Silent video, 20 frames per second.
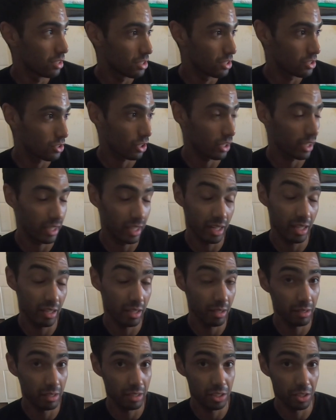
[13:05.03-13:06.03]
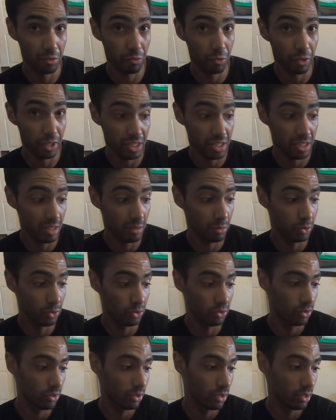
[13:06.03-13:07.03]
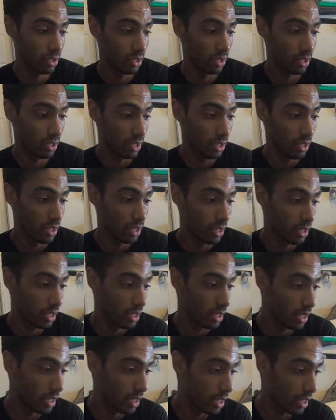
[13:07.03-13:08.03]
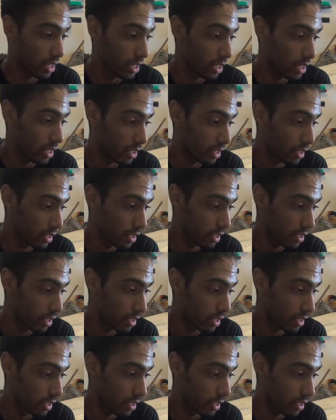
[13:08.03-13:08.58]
Start getting the engine reassembled, and